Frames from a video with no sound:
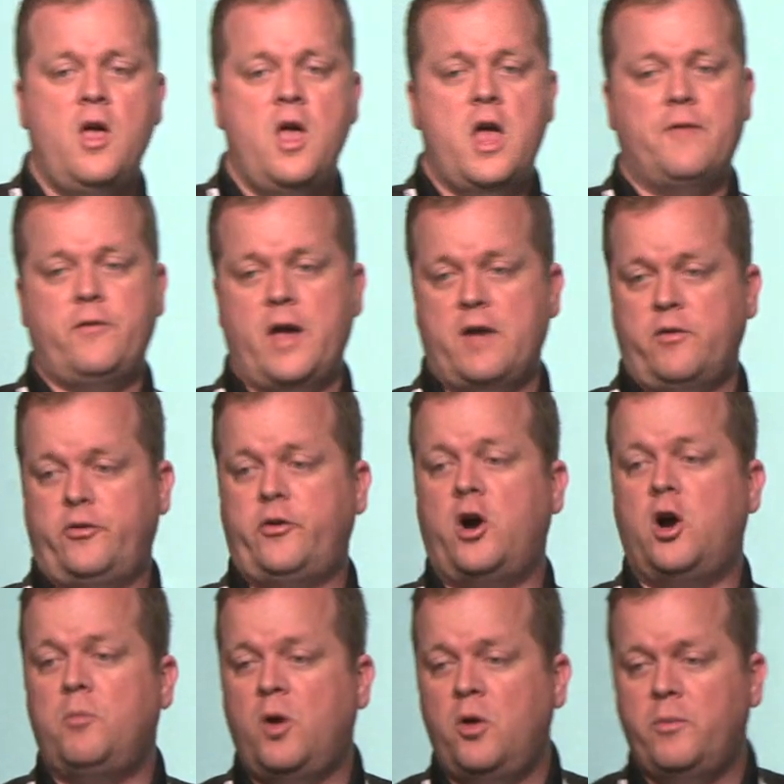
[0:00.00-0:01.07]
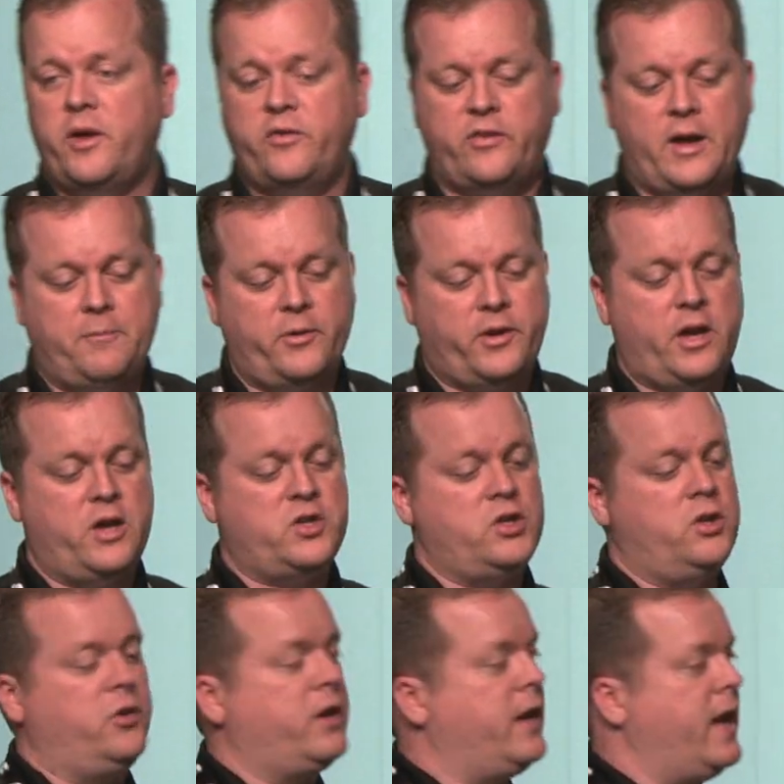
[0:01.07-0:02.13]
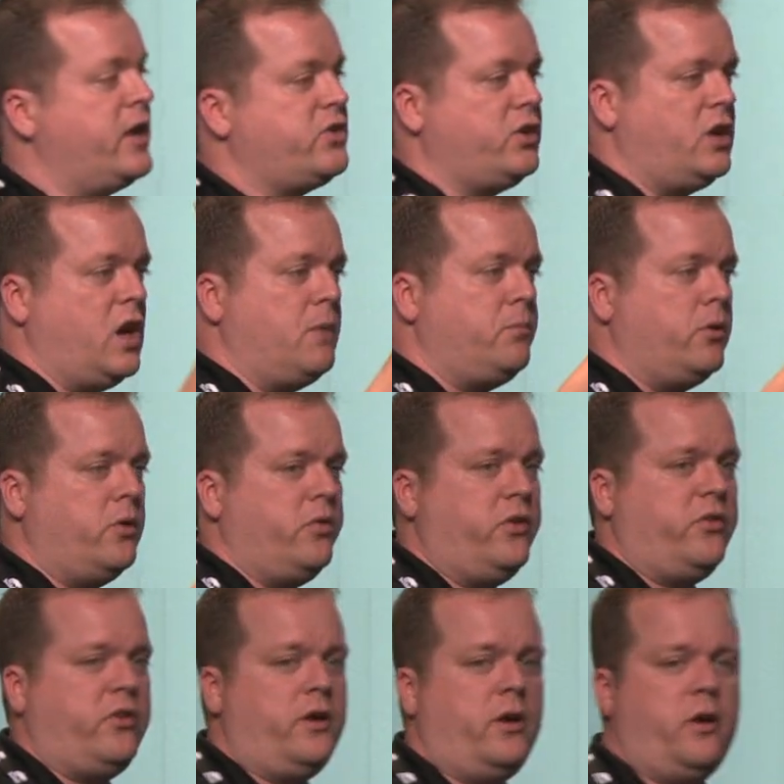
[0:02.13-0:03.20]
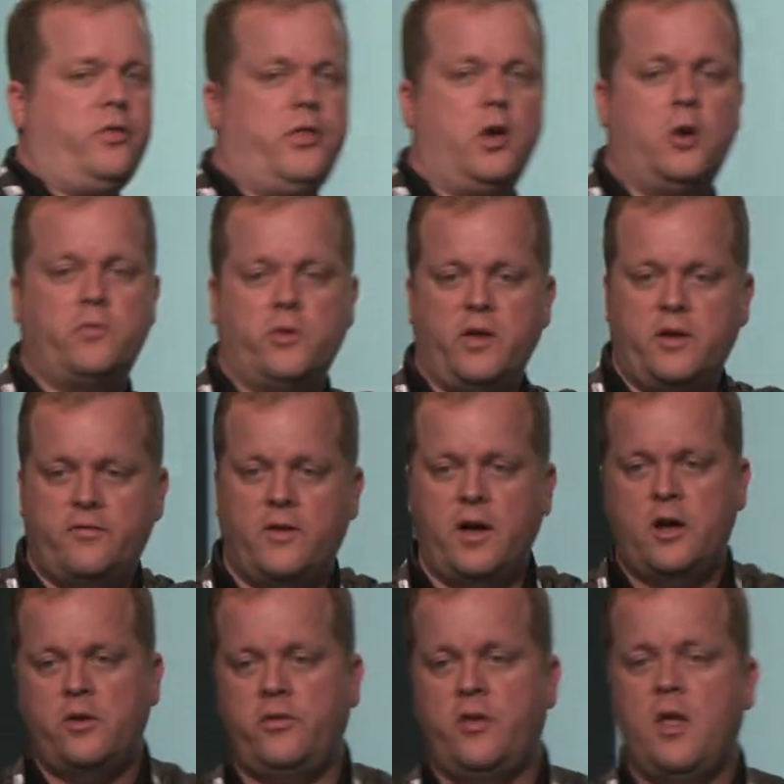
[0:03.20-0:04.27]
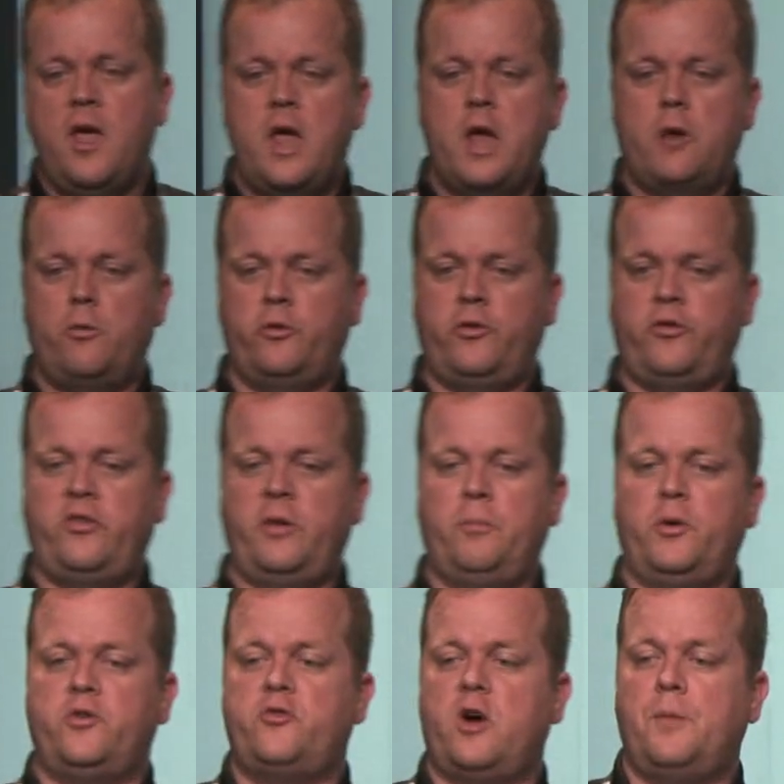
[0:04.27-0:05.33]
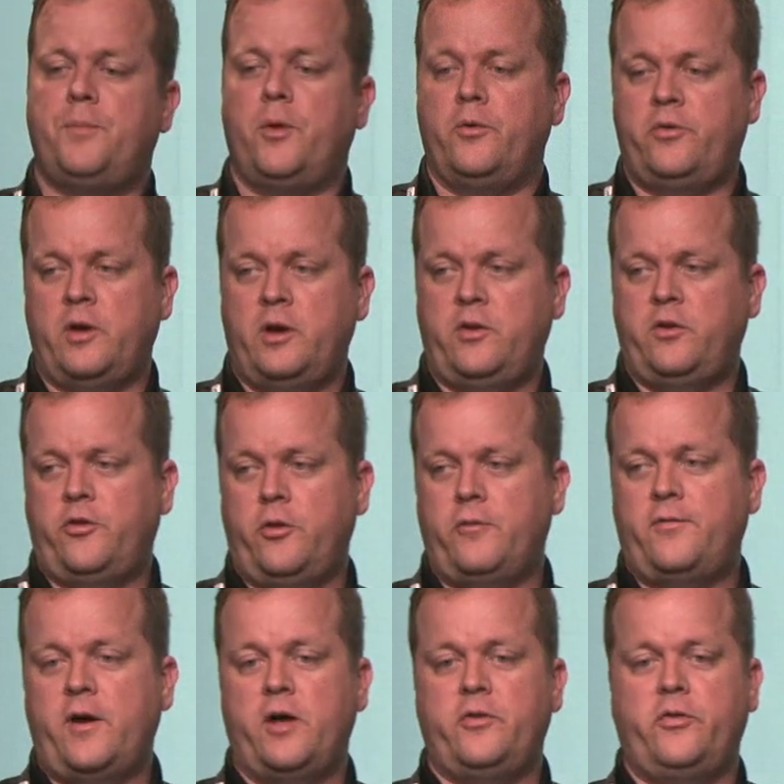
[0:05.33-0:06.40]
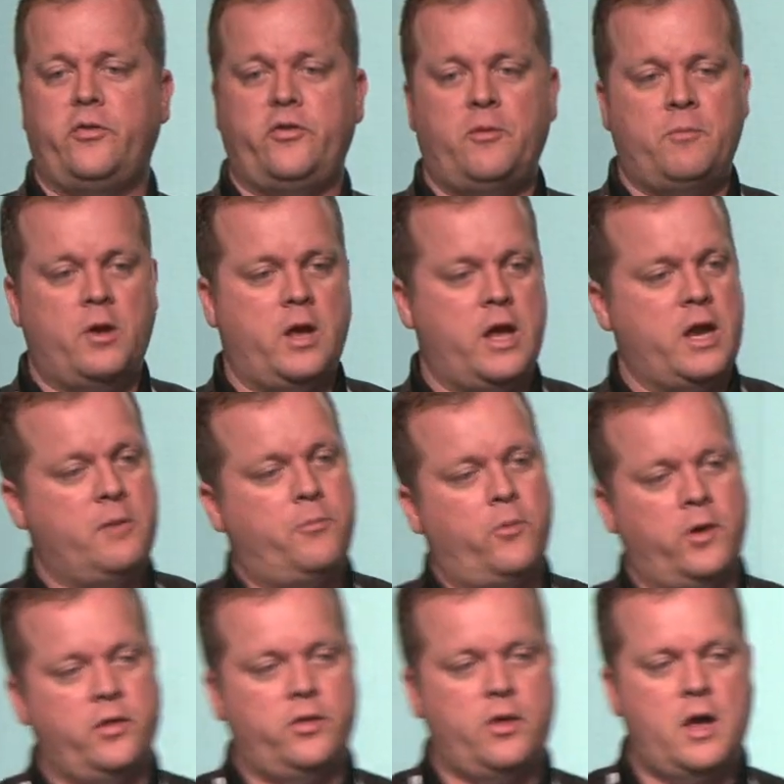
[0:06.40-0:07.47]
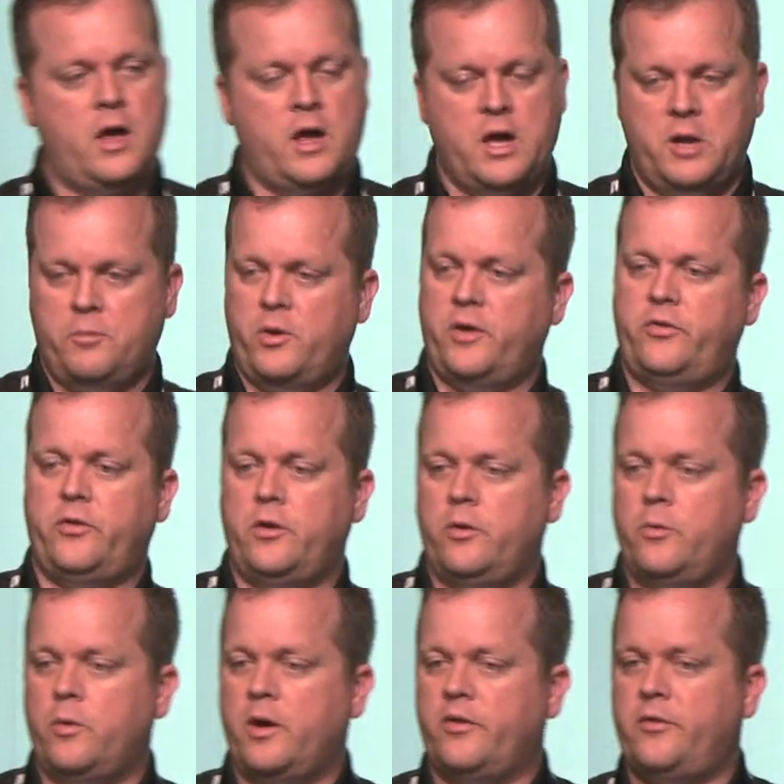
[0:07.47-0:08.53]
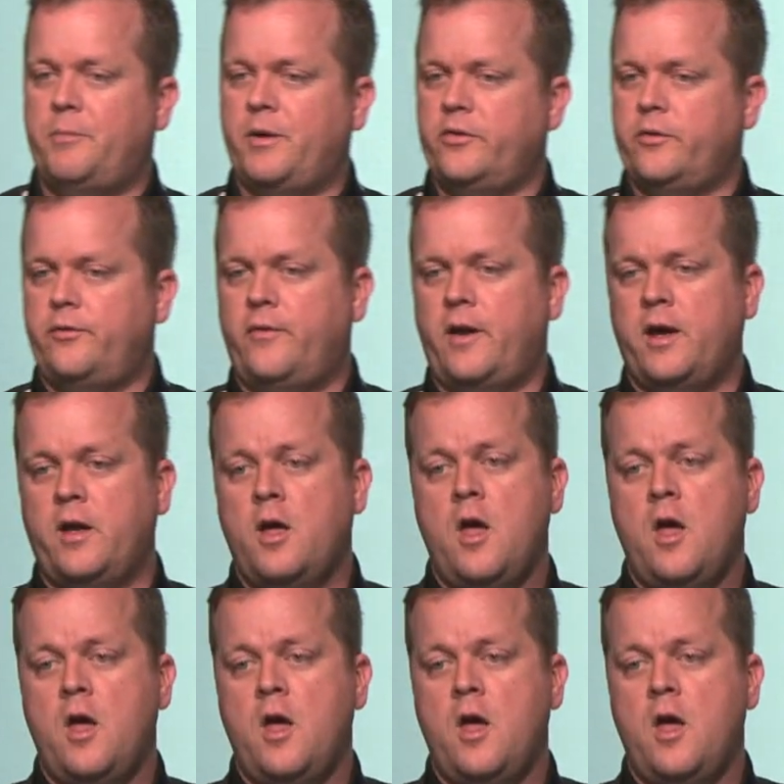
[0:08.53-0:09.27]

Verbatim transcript: If you have a tarball-based application, you can actually upload this here at the overlay files, and we'll just simply drop those into the file system at any point, uh, any place that you uh, specify.